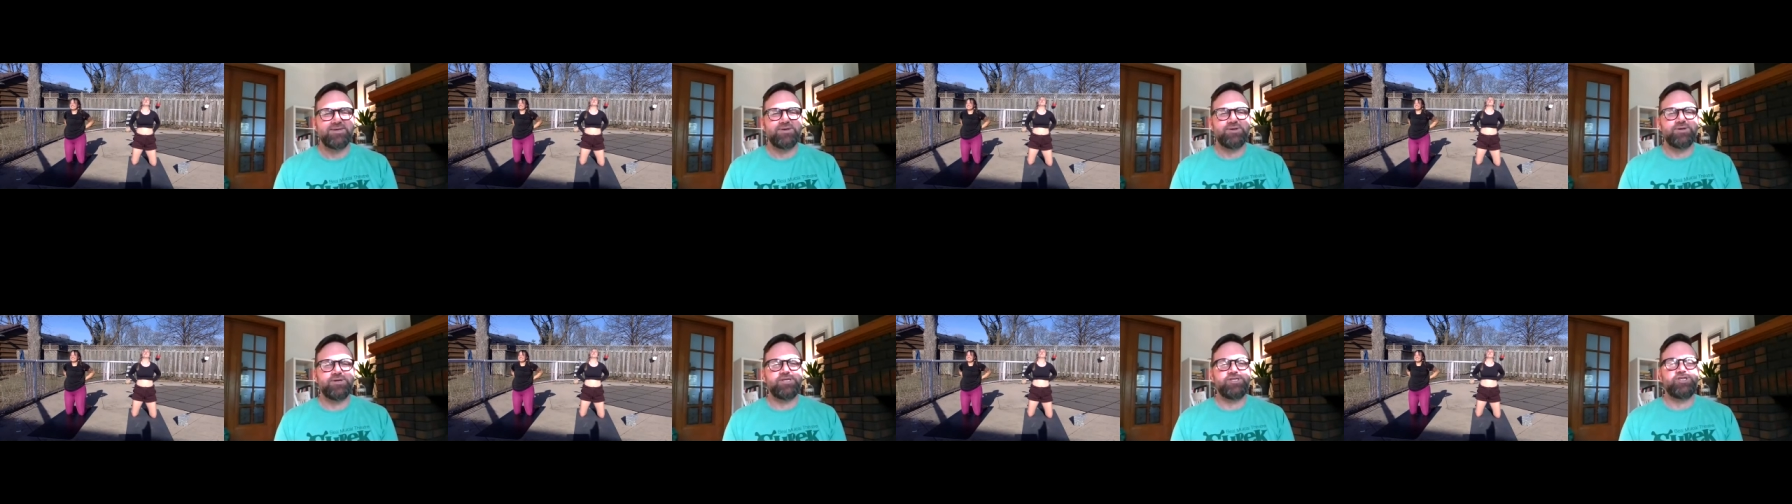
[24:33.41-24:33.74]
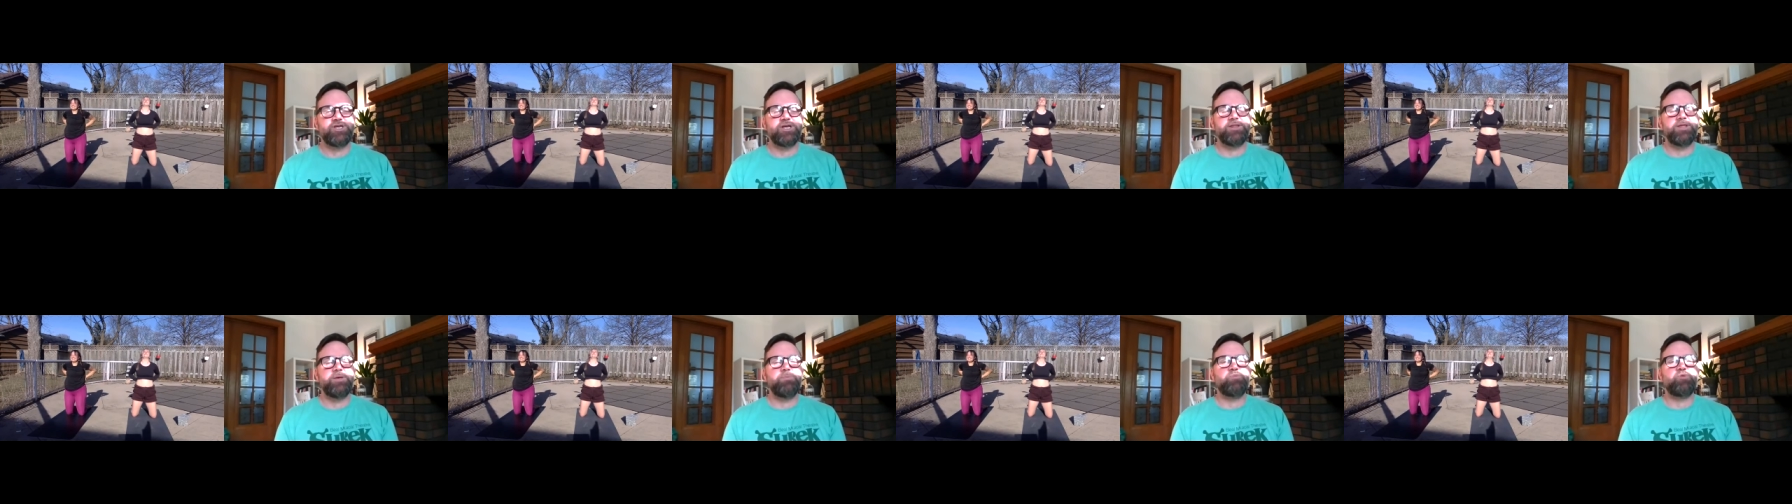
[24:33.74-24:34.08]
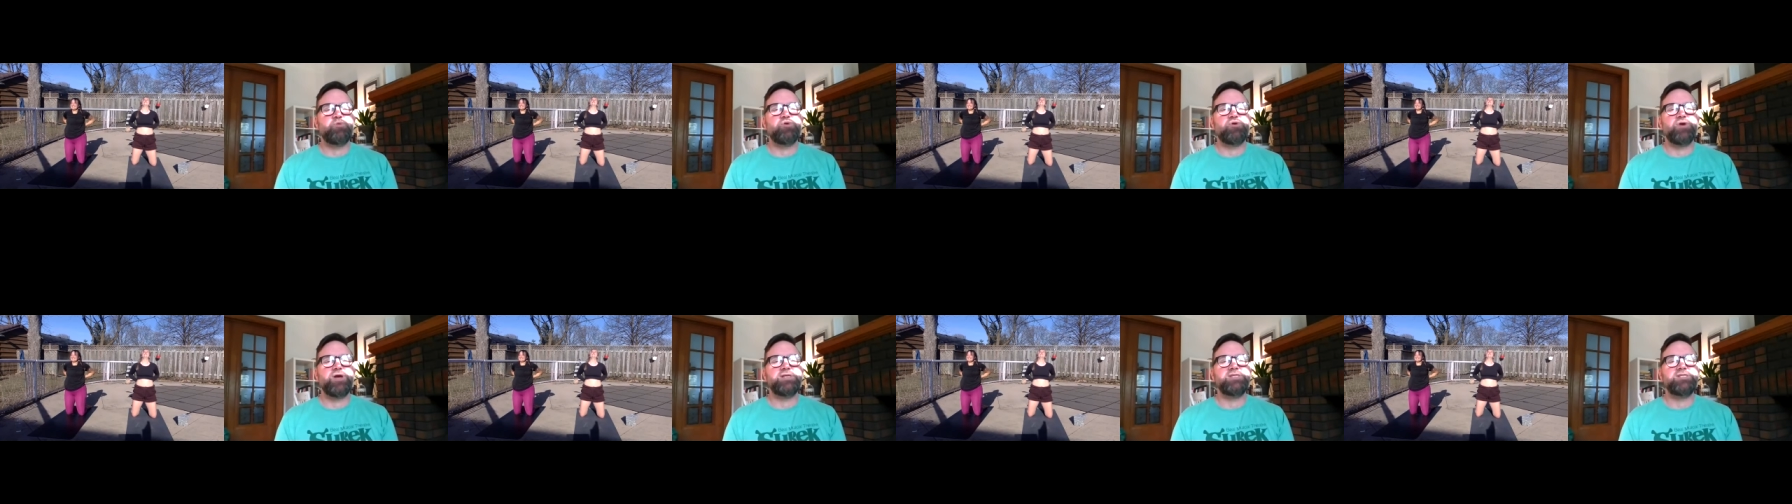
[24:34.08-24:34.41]
Good, gently
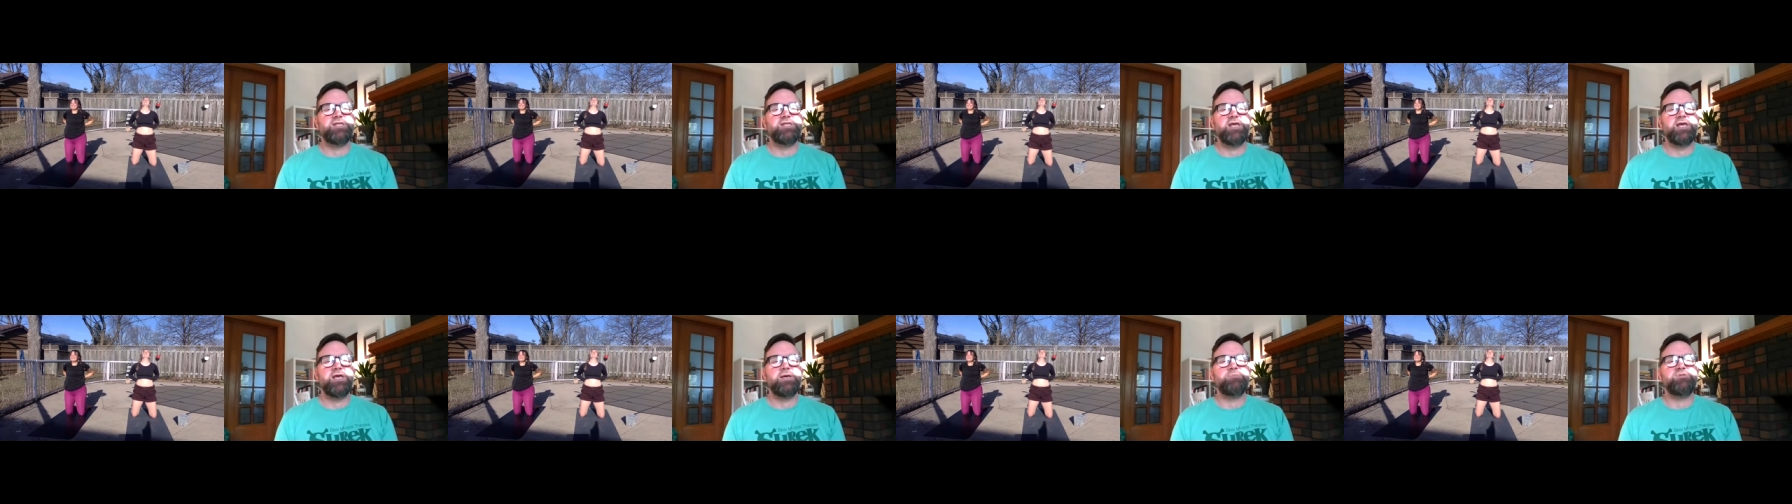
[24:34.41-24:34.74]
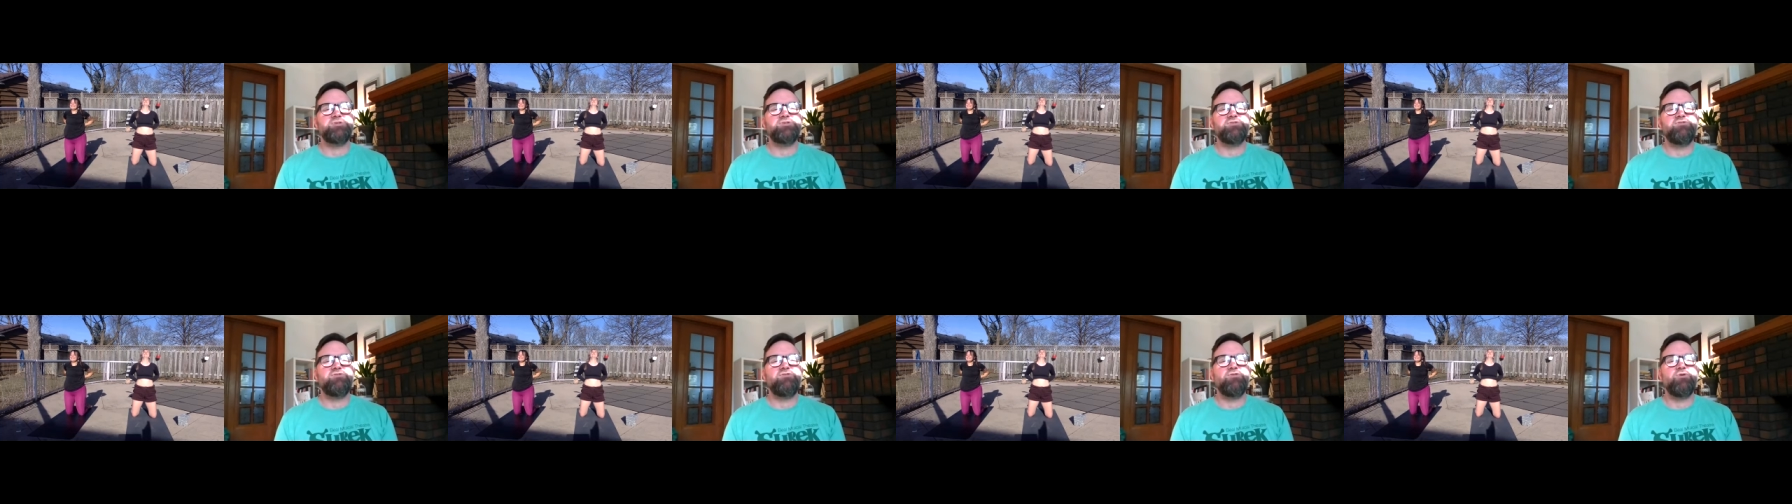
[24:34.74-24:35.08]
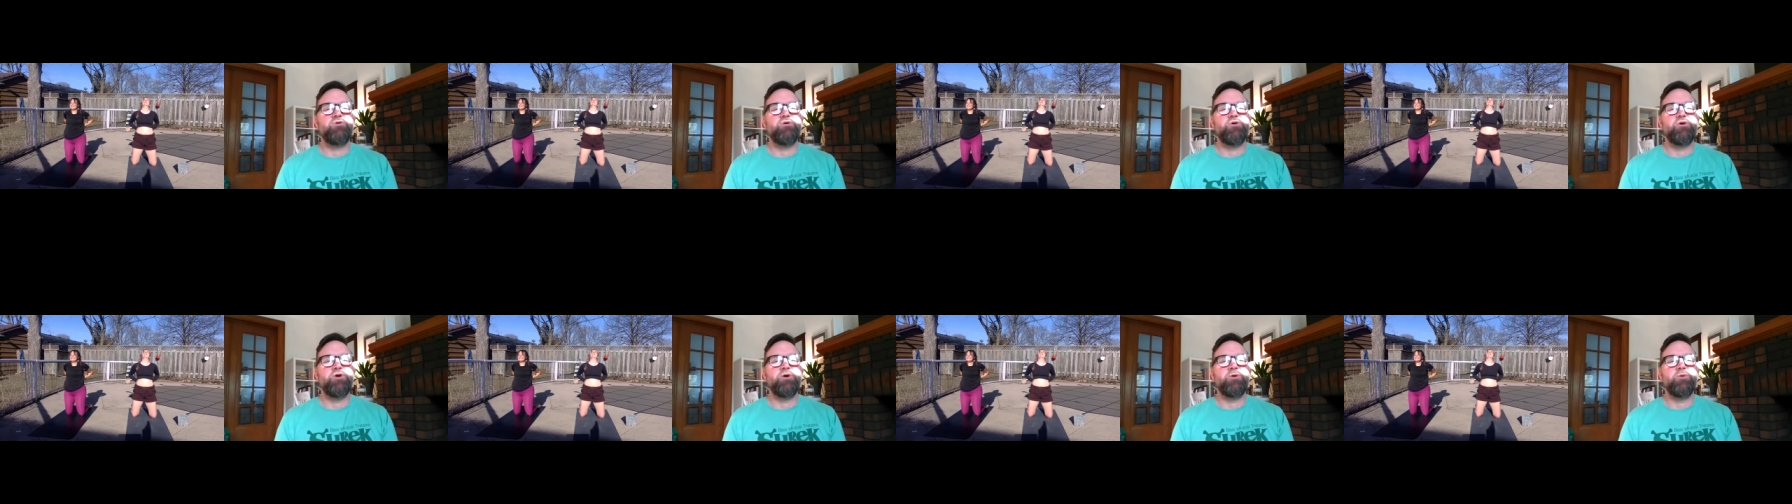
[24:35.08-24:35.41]
press the hips
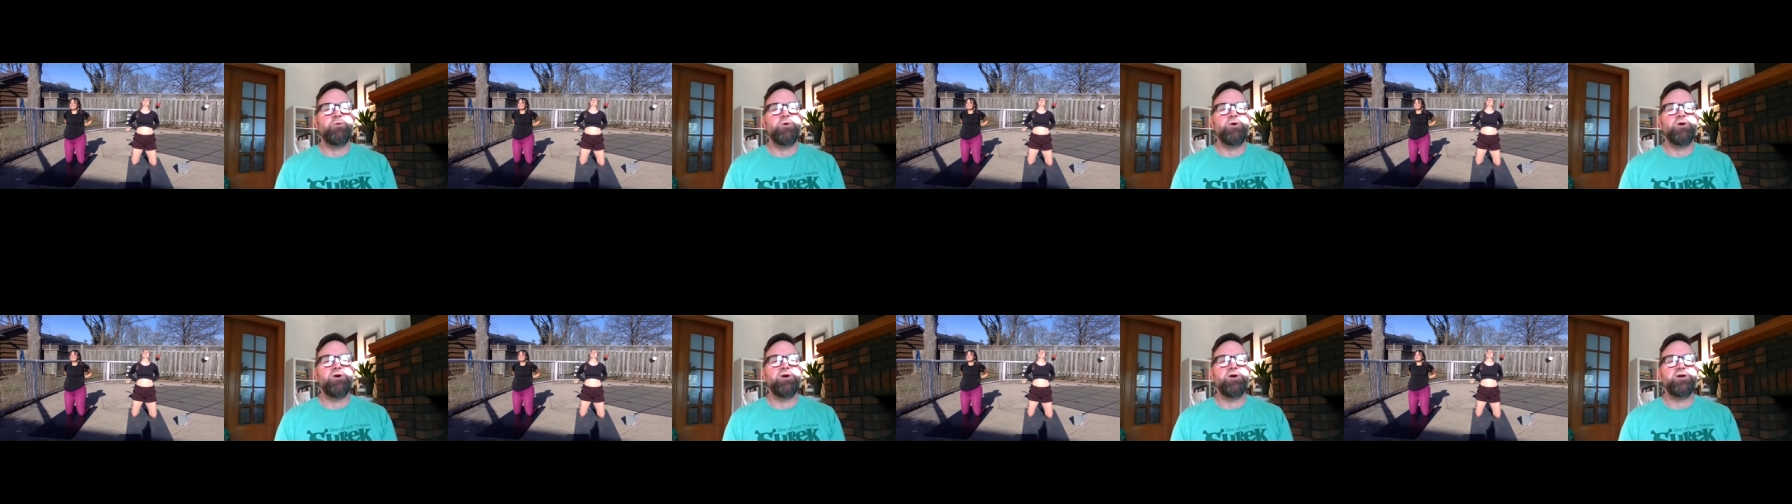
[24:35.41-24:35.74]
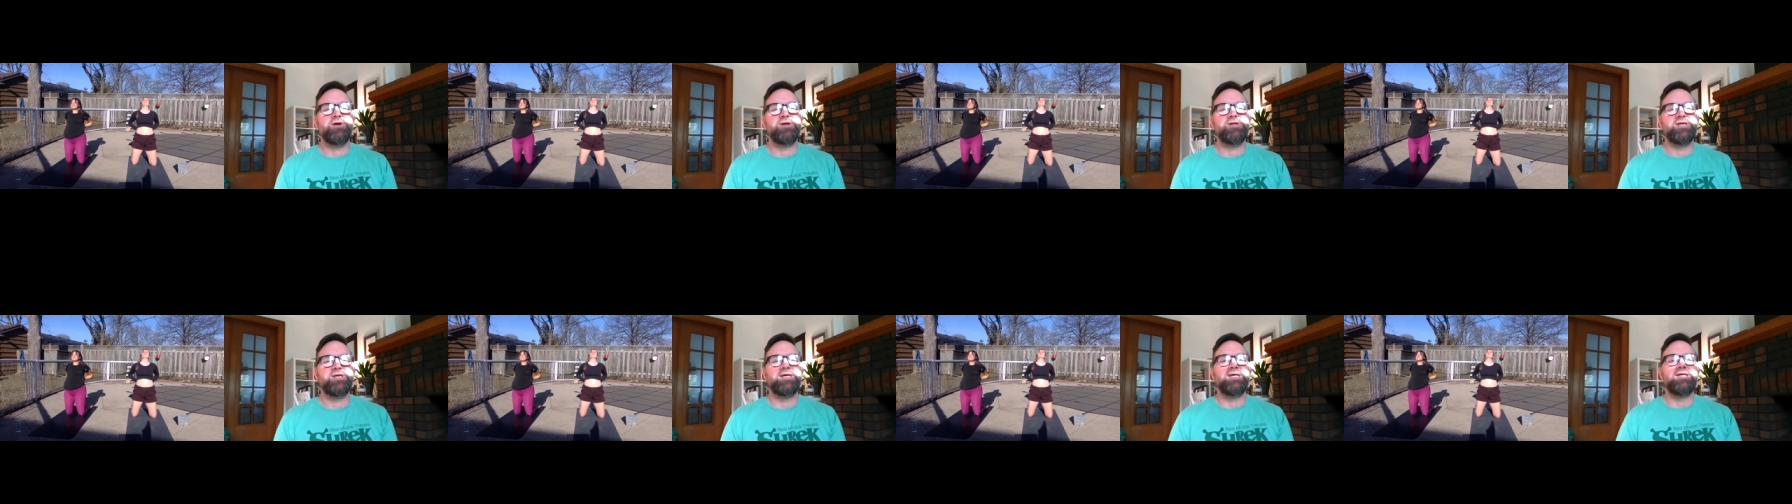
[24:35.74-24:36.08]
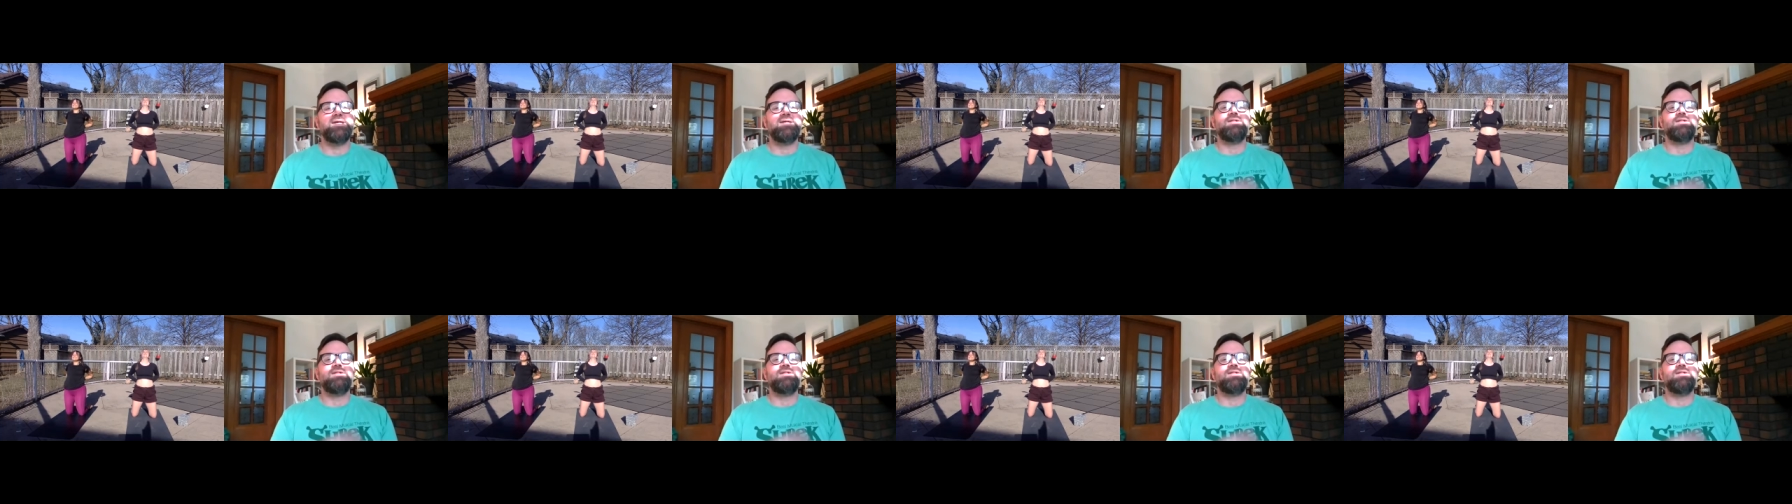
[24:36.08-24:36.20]
forward.